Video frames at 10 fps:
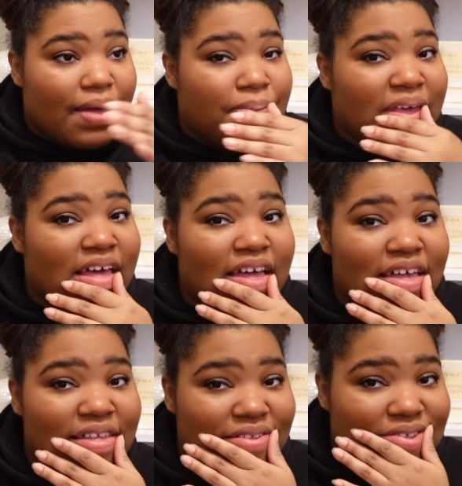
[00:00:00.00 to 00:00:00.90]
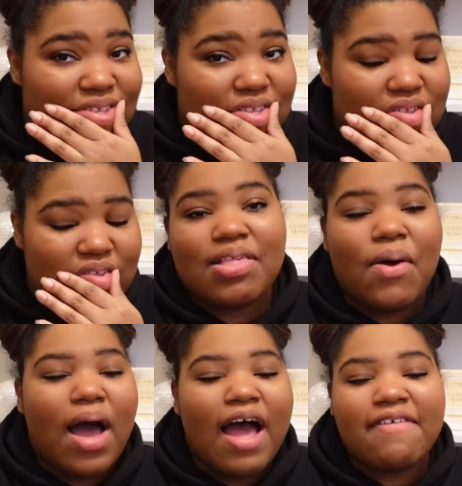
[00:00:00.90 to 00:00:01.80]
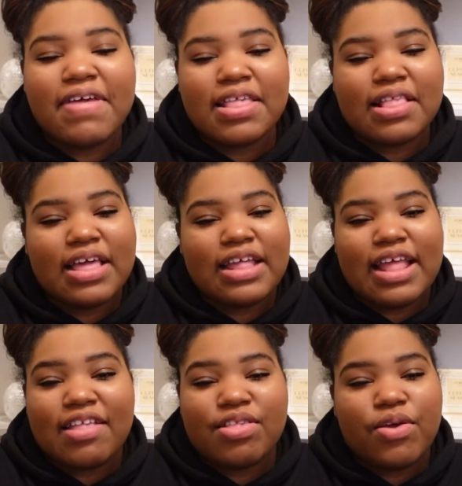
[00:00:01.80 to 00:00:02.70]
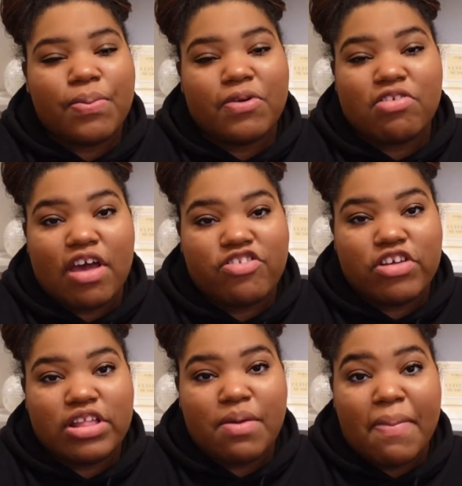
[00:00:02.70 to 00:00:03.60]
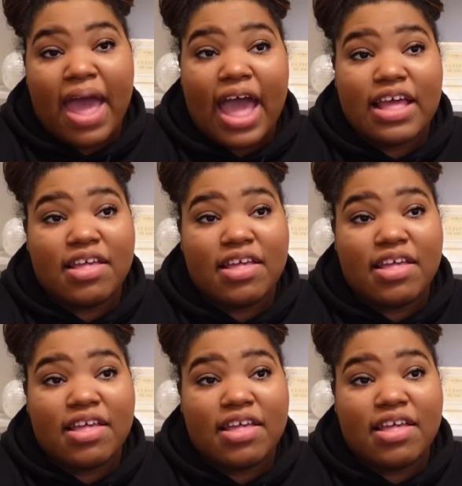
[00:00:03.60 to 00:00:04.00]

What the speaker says: Because So obviously that's super touching to Matt.